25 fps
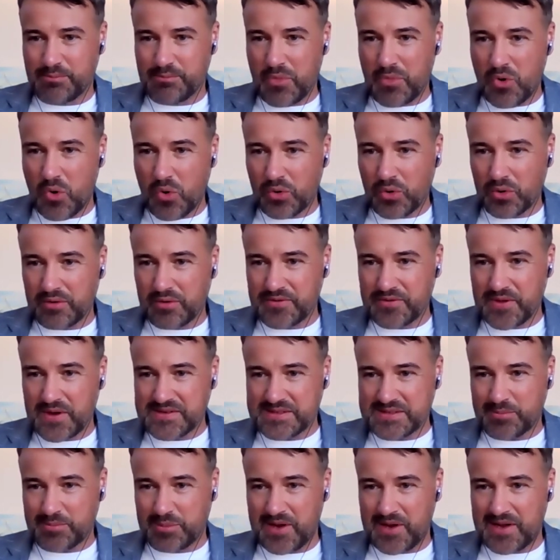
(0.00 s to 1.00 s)
more of
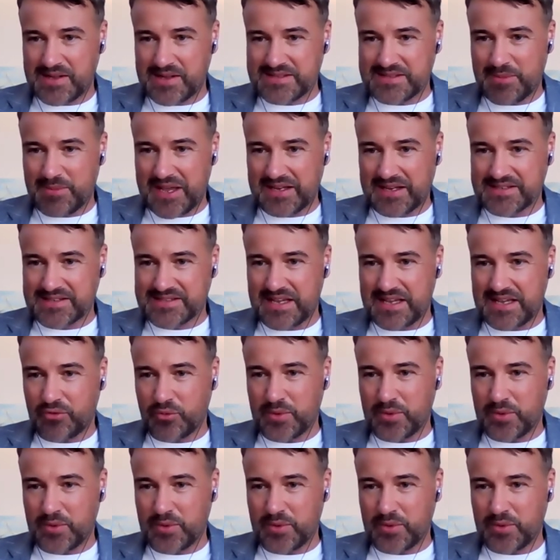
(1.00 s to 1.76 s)
those appliance makers have